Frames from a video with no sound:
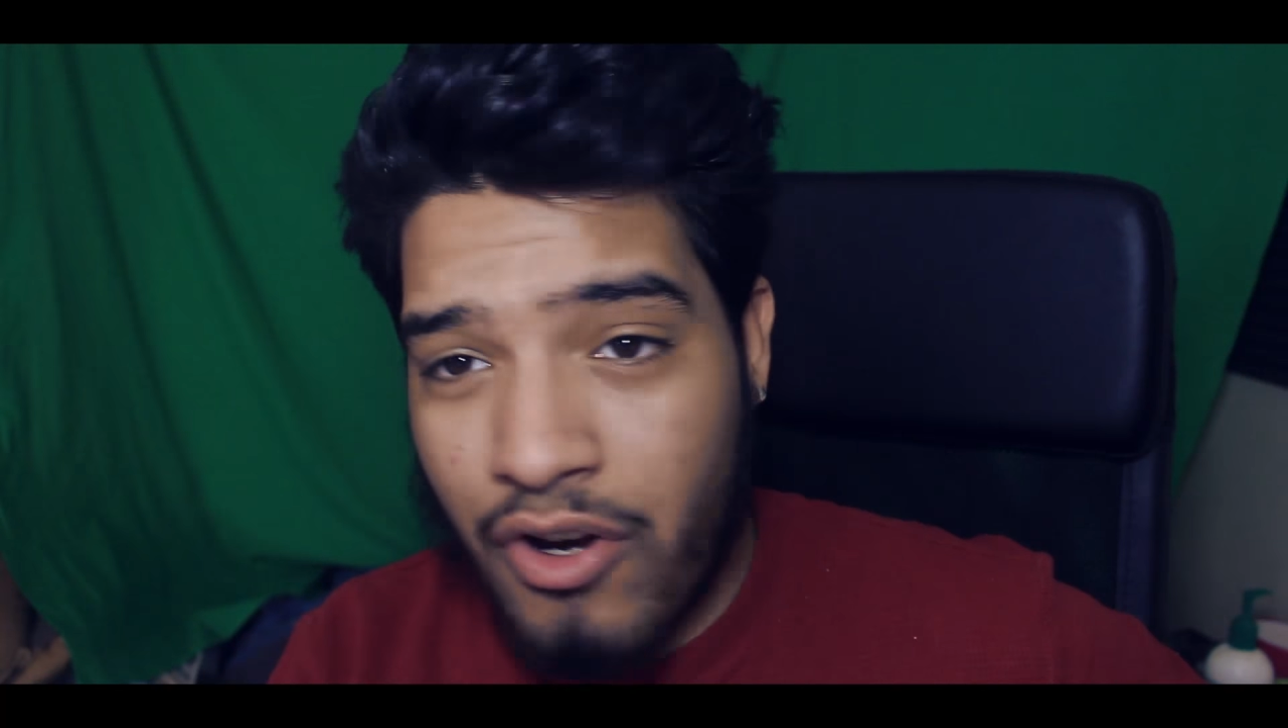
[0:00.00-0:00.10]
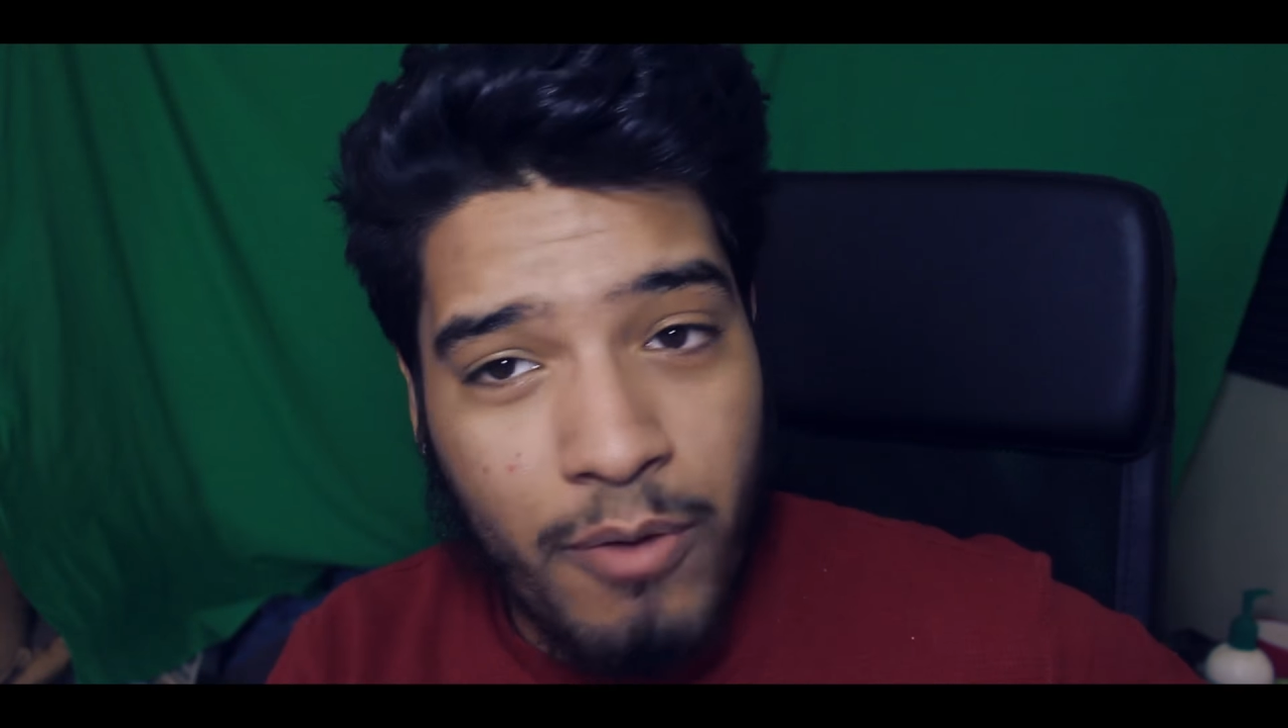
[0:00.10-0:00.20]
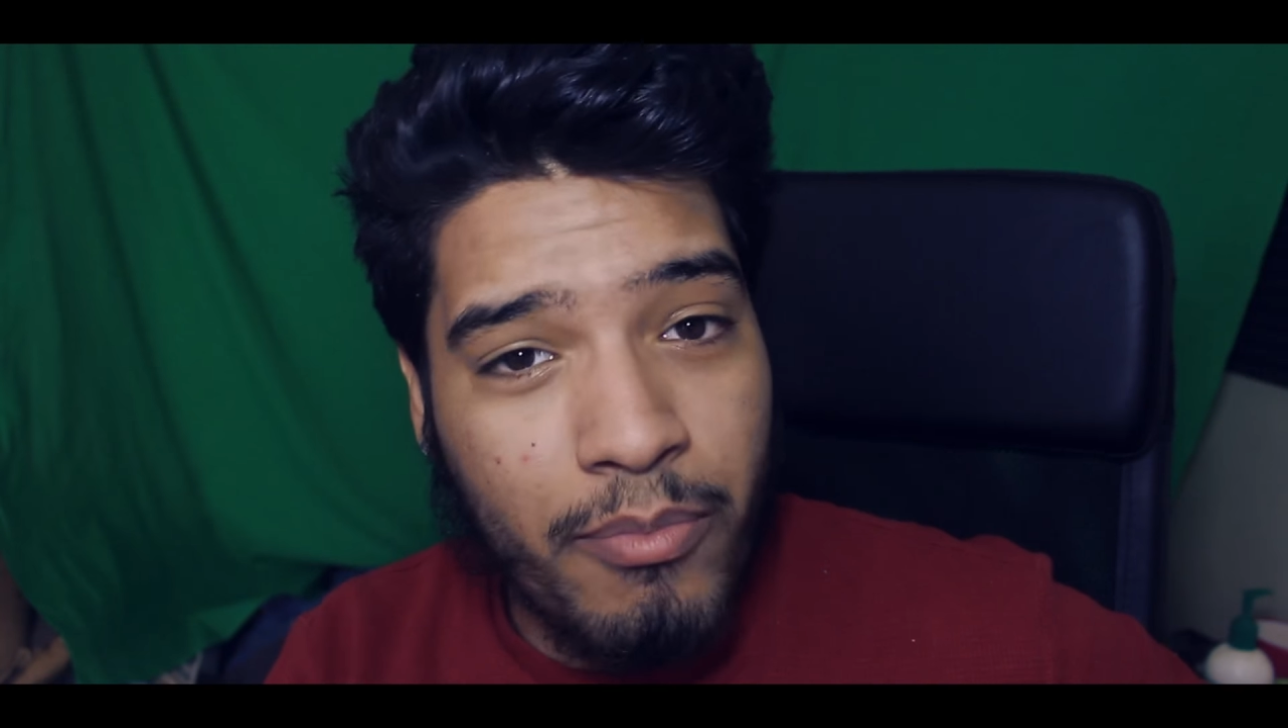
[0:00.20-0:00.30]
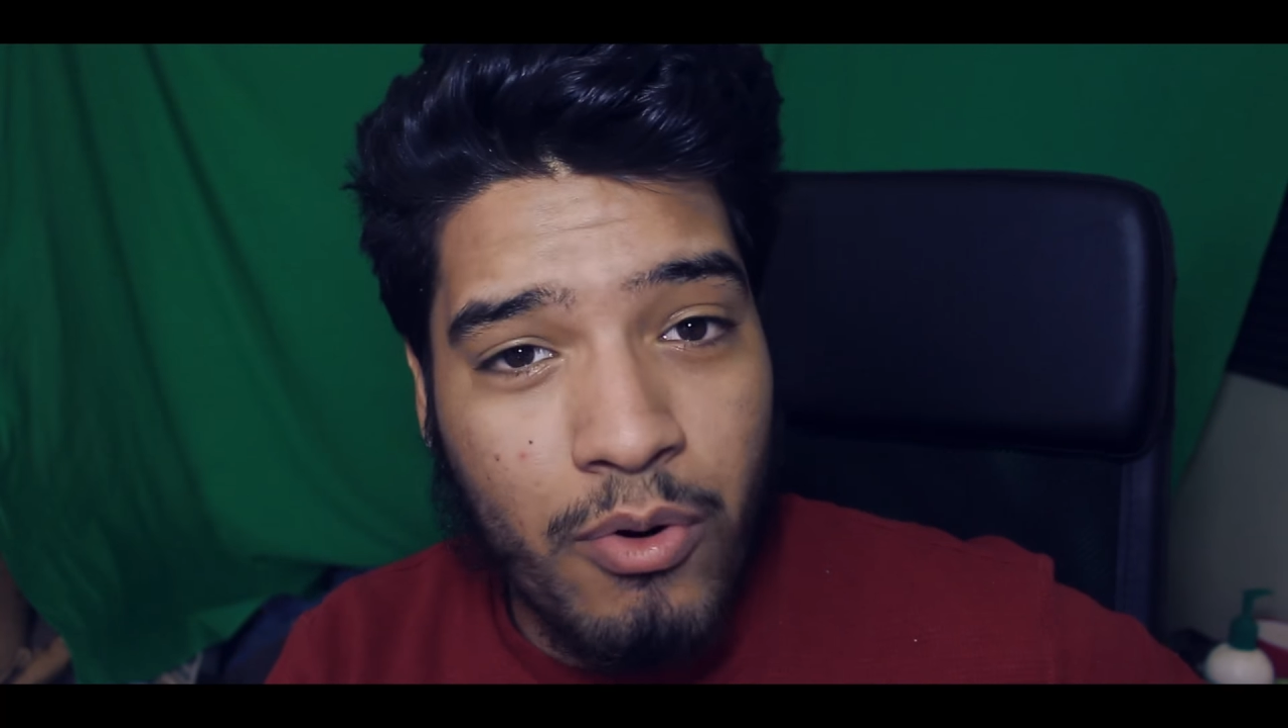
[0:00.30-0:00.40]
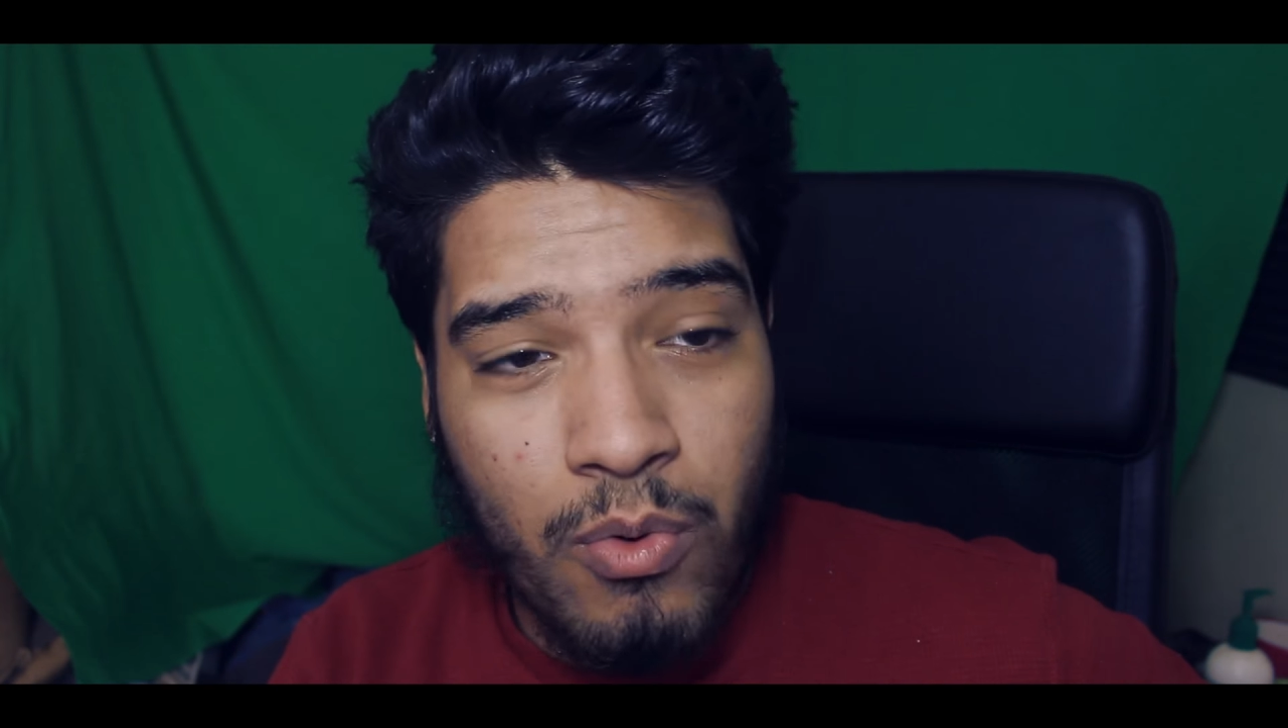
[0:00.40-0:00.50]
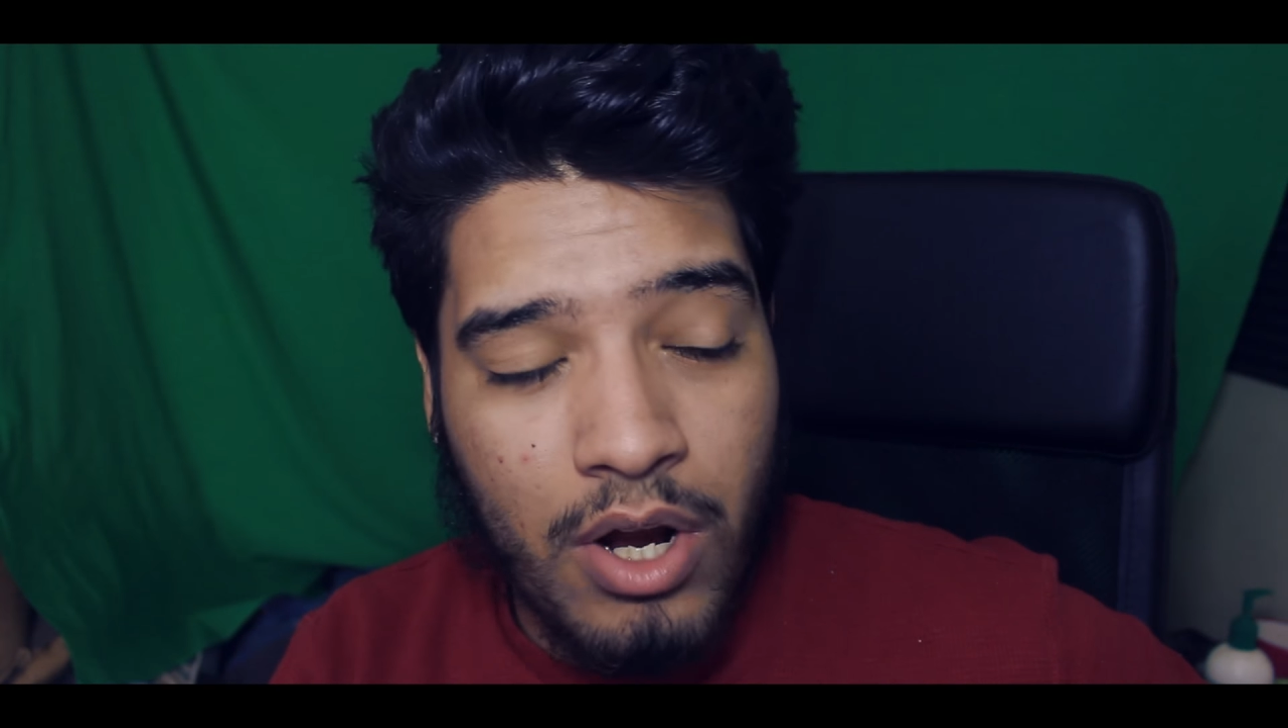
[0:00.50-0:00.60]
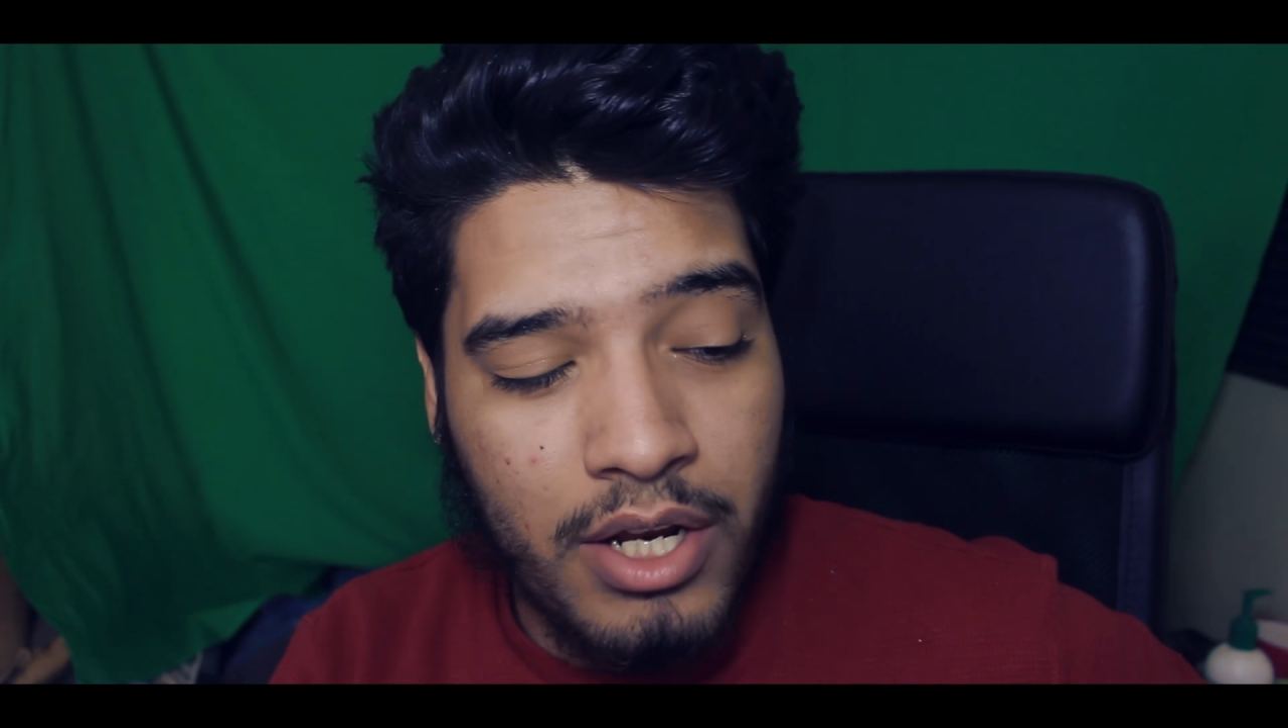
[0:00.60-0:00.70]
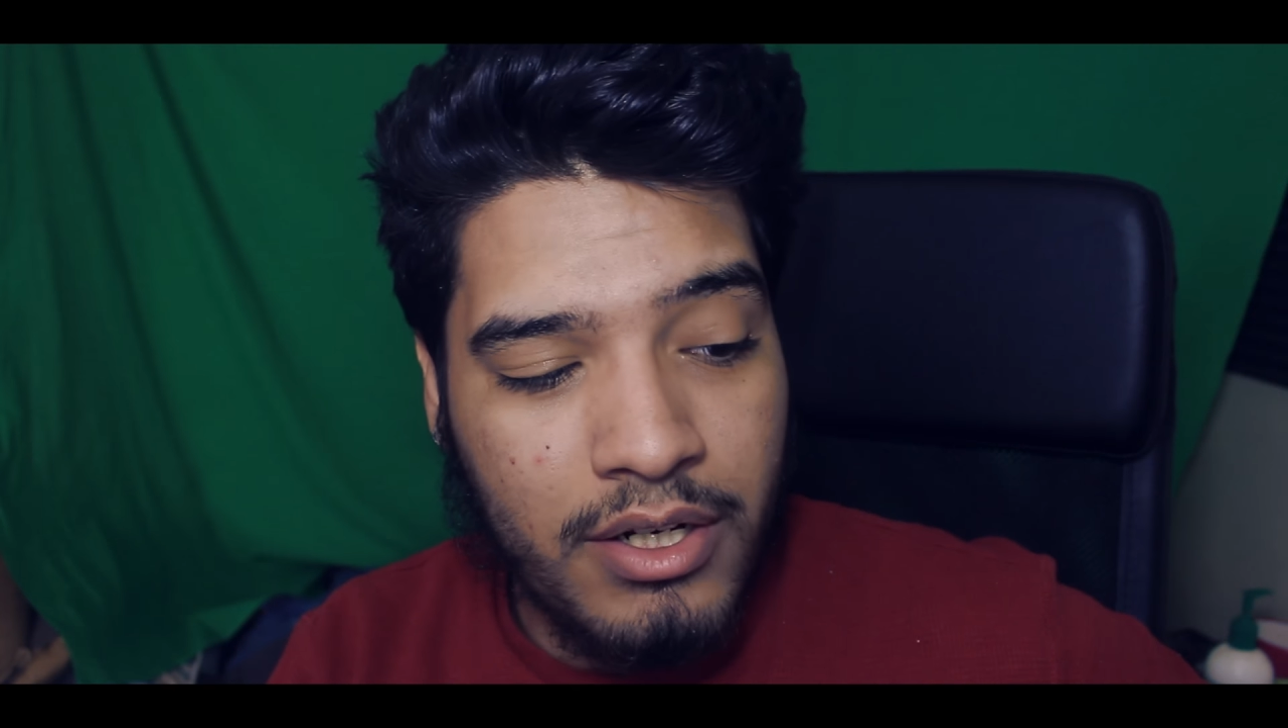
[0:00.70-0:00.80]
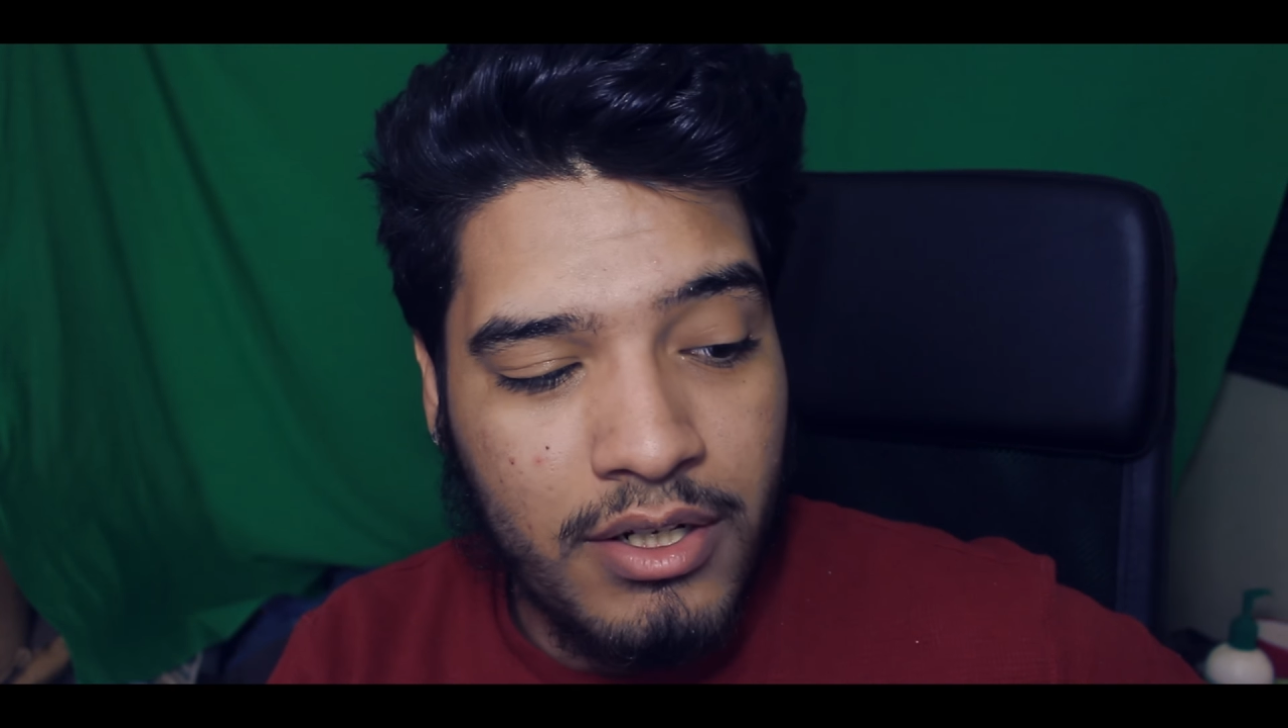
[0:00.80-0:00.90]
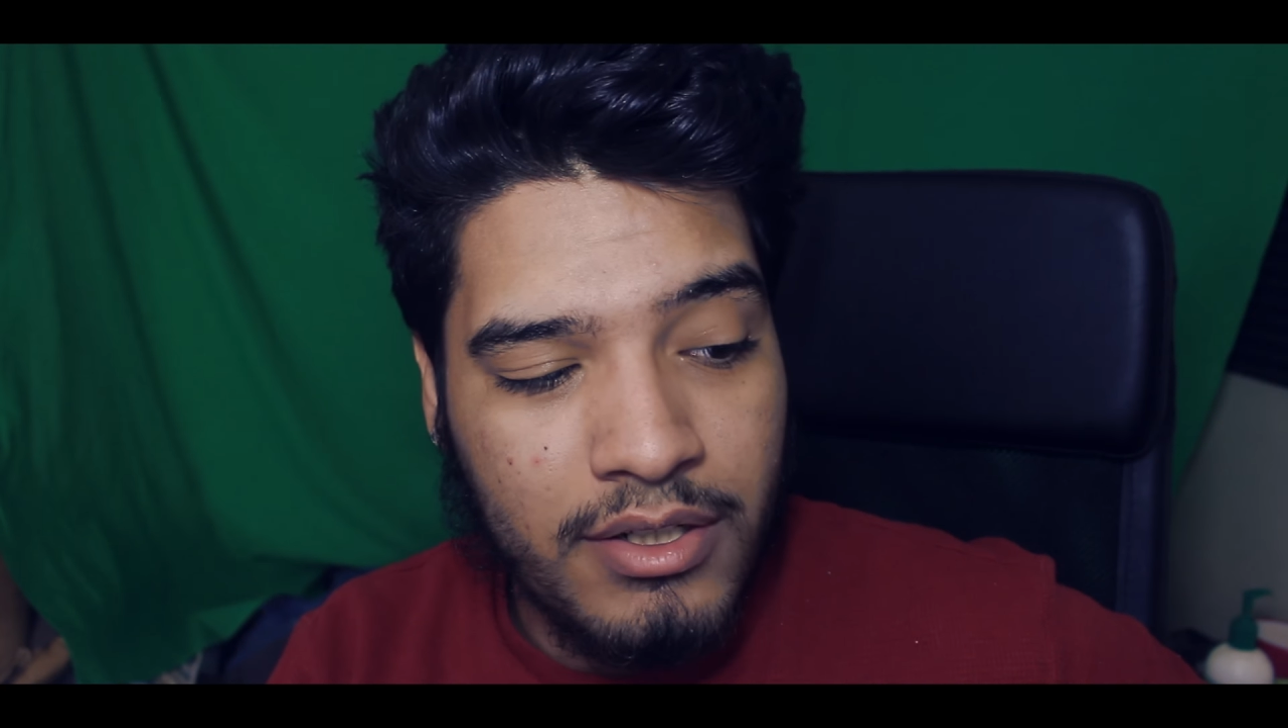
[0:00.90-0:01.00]
number
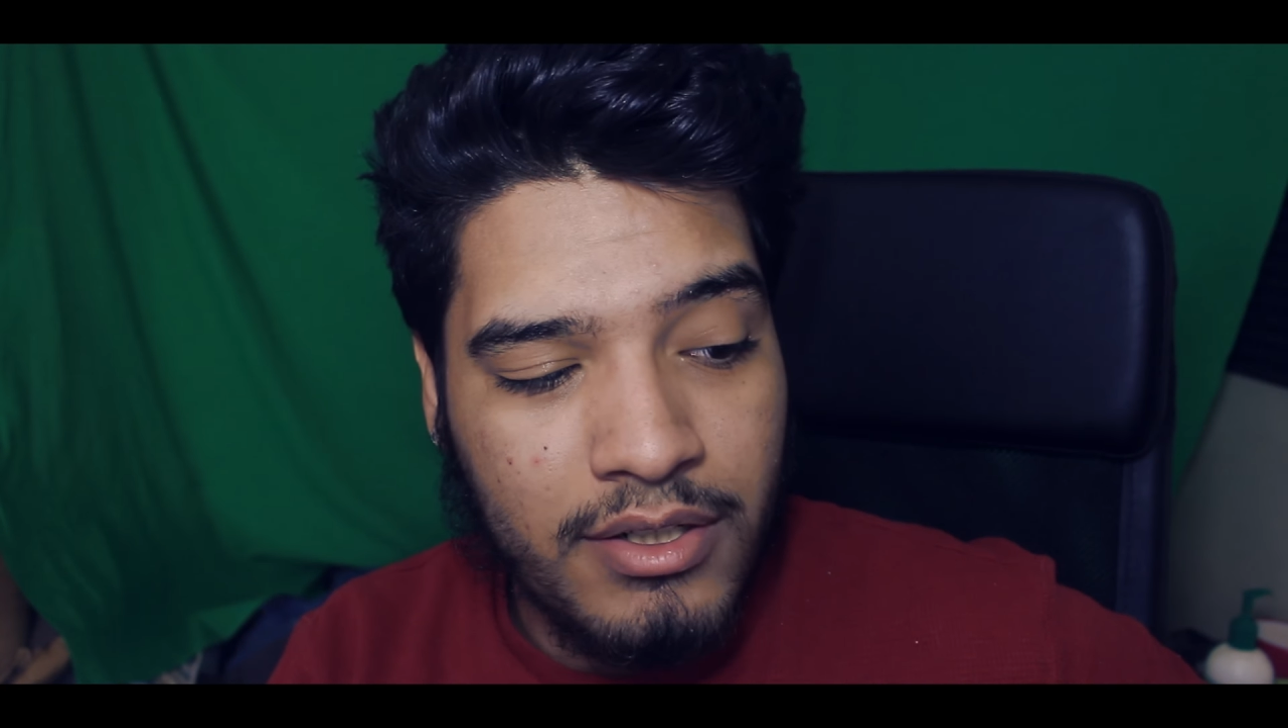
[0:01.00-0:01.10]
1,